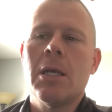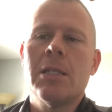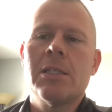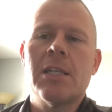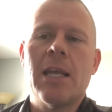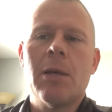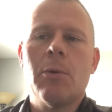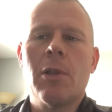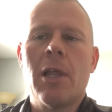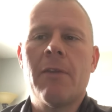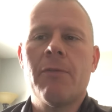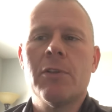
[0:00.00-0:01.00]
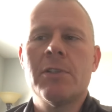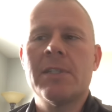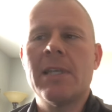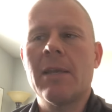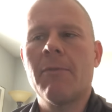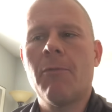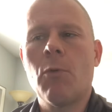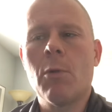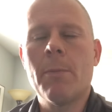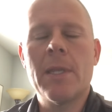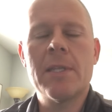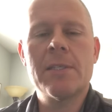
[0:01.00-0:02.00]
Today I would like for you to take 4
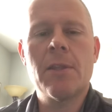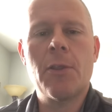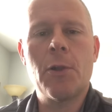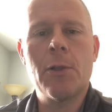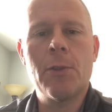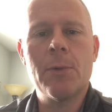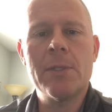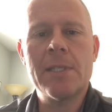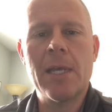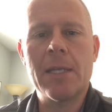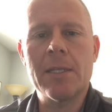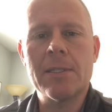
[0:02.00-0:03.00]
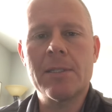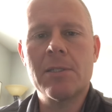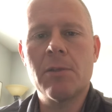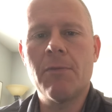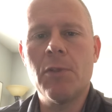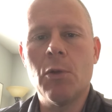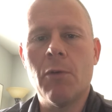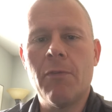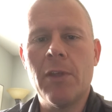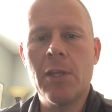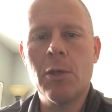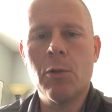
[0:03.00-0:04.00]
minutes and 33 seconds to view a
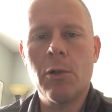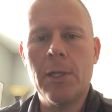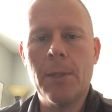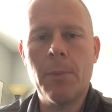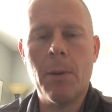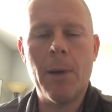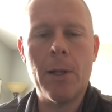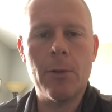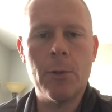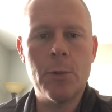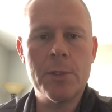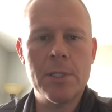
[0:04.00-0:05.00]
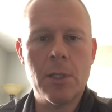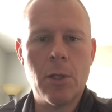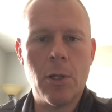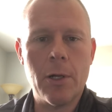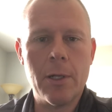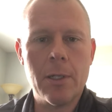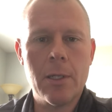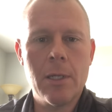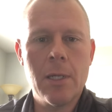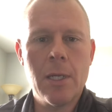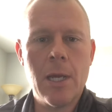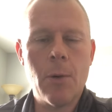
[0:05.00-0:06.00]
video clip about Lewis and Clark.
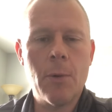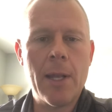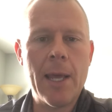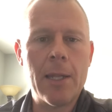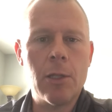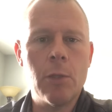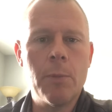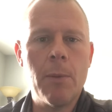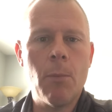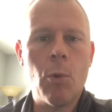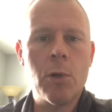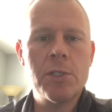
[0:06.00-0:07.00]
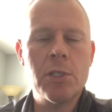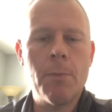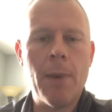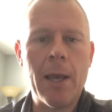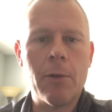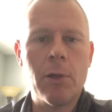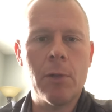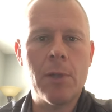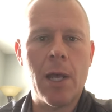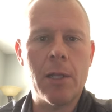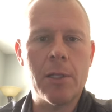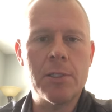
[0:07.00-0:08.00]
I want to add a little bit more to your background
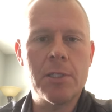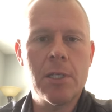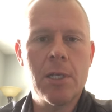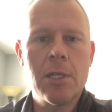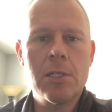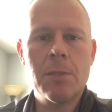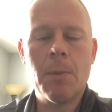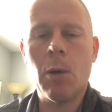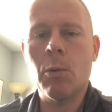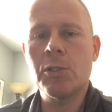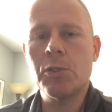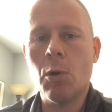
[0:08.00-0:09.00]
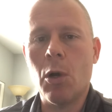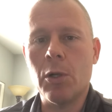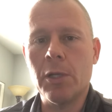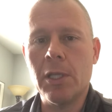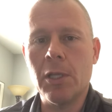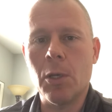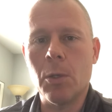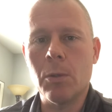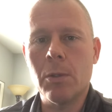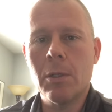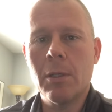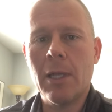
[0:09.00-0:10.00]
knowledge. It's about what you already know
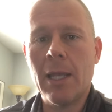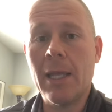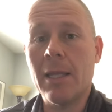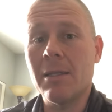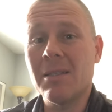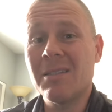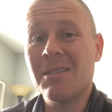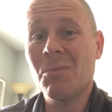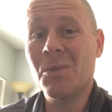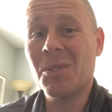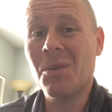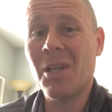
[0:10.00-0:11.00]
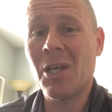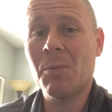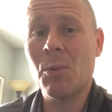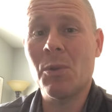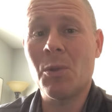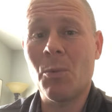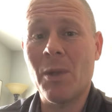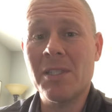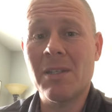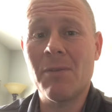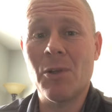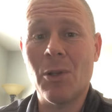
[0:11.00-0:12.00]
and what's going to help you with the rest
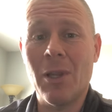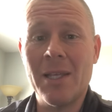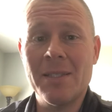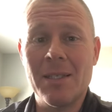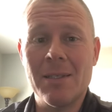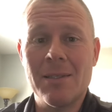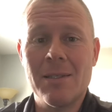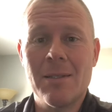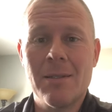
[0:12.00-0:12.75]
of your lessons.